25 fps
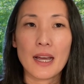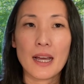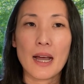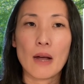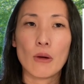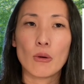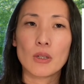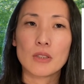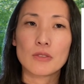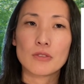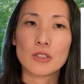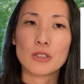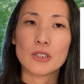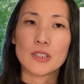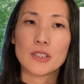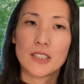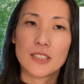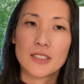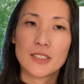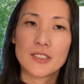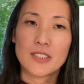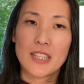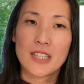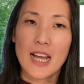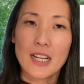However, it
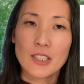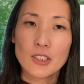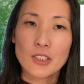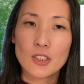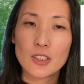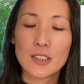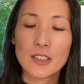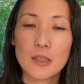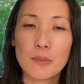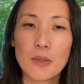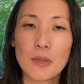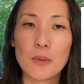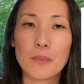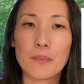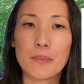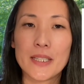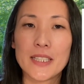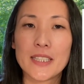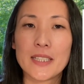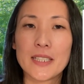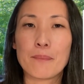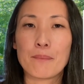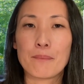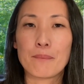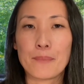is actually about
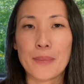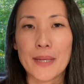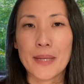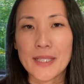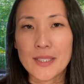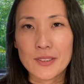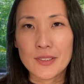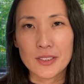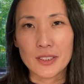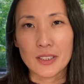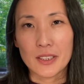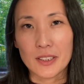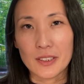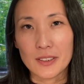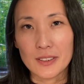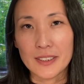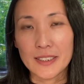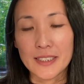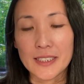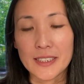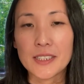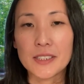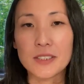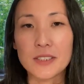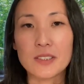meeting basic
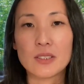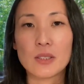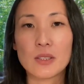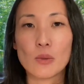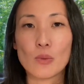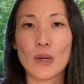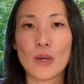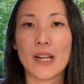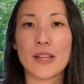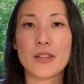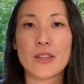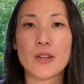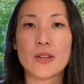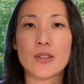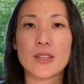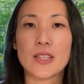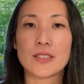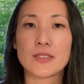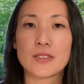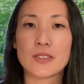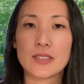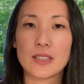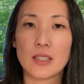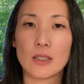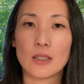needs rather
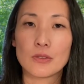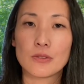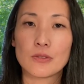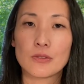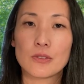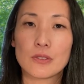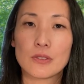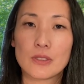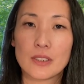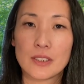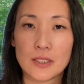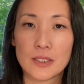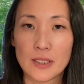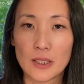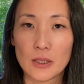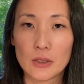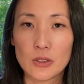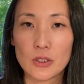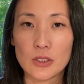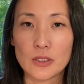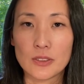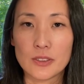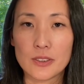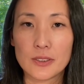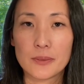than
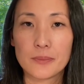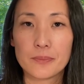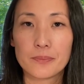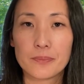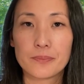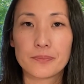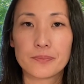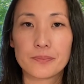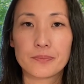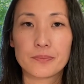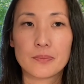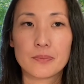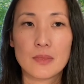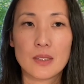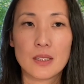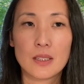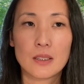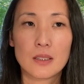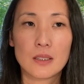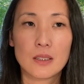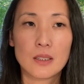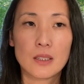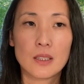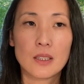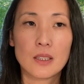self-indulgence.
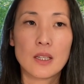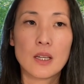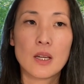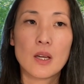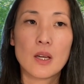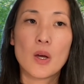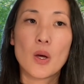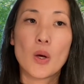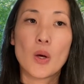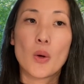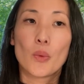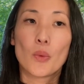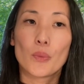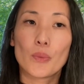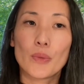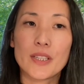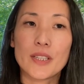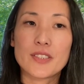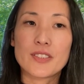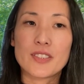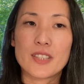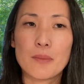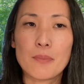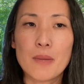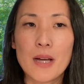We
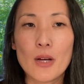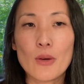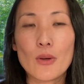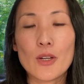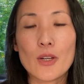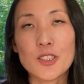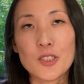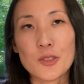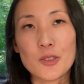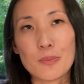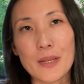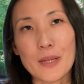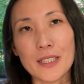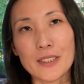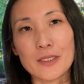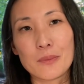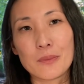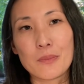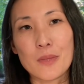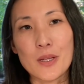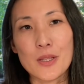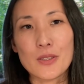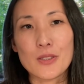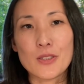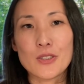somehow expect
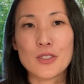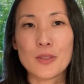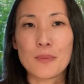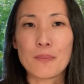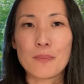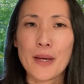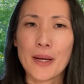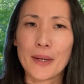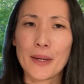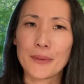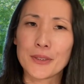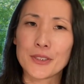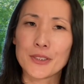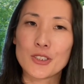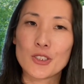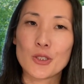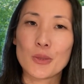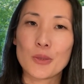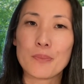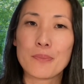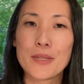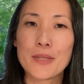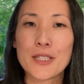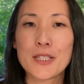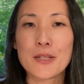mothers and parents
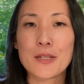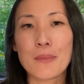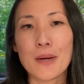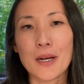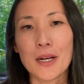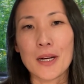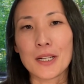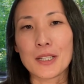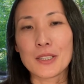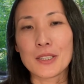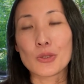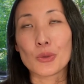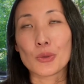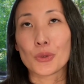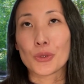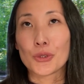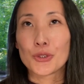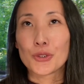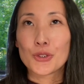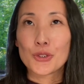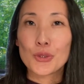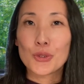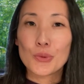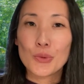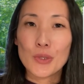to minimize or
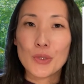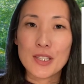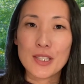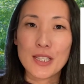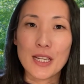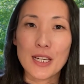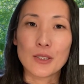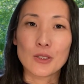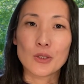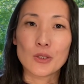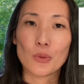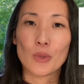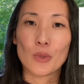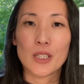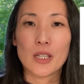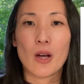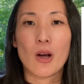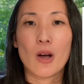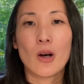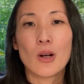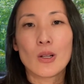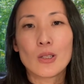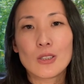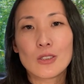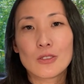do without what
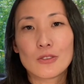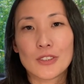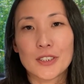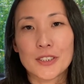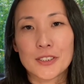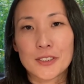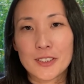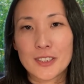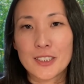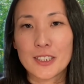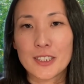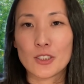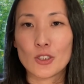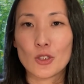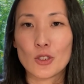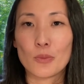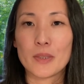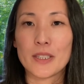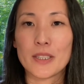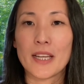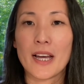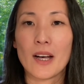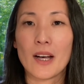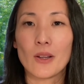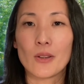all of us need to
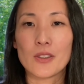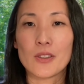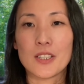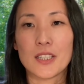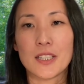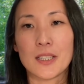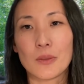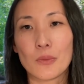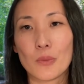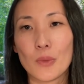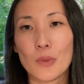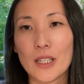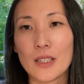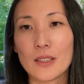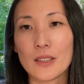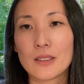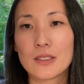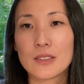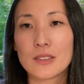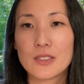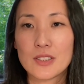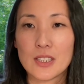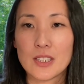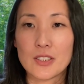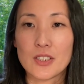be healthy and
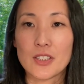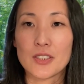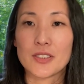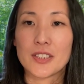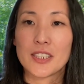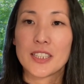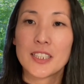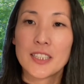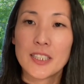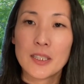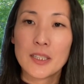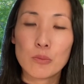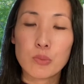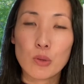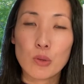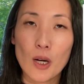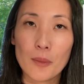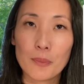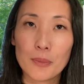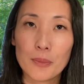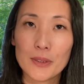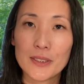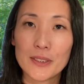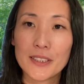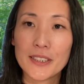well, such as eating
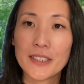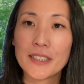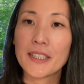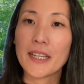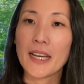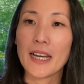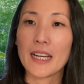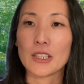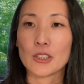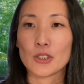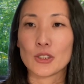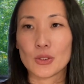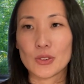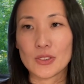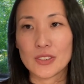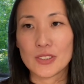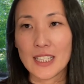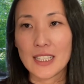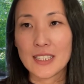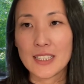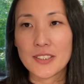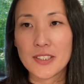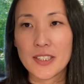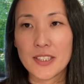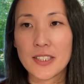properly,
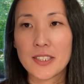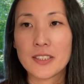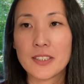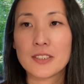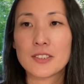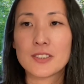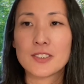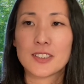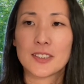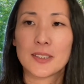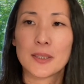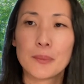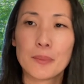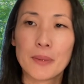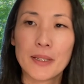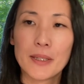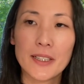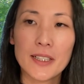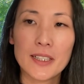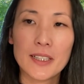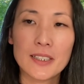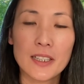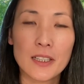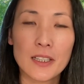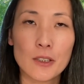exercising, sleeping
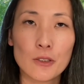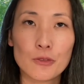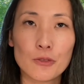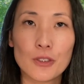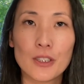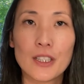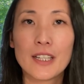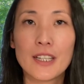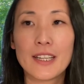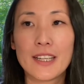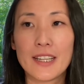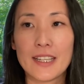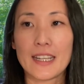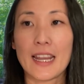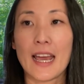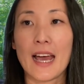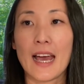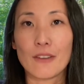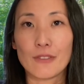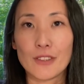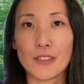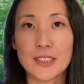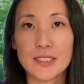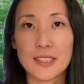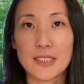enough, and
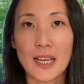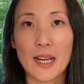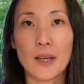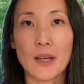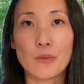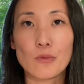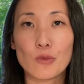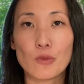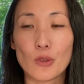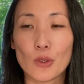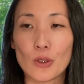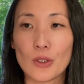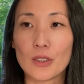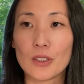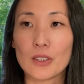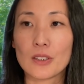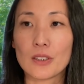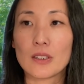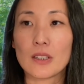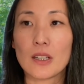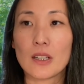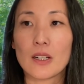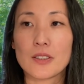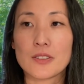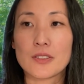having time
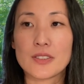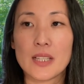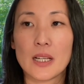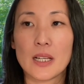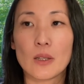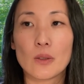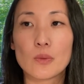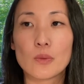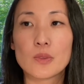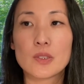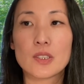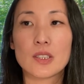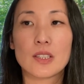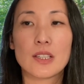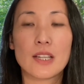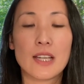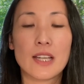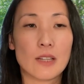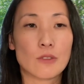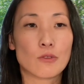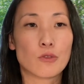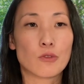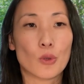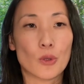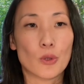for ourselves
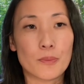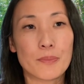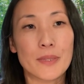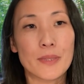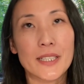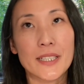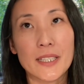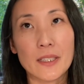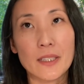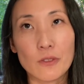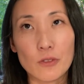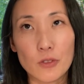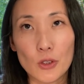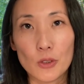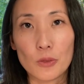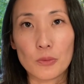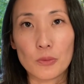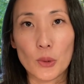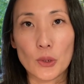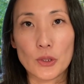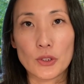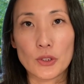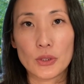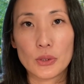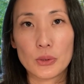and for meaningful
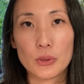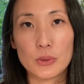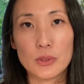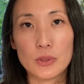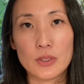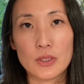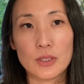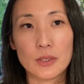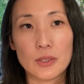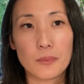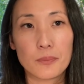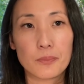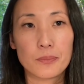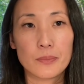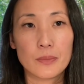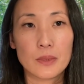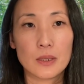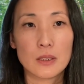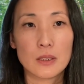pursuits.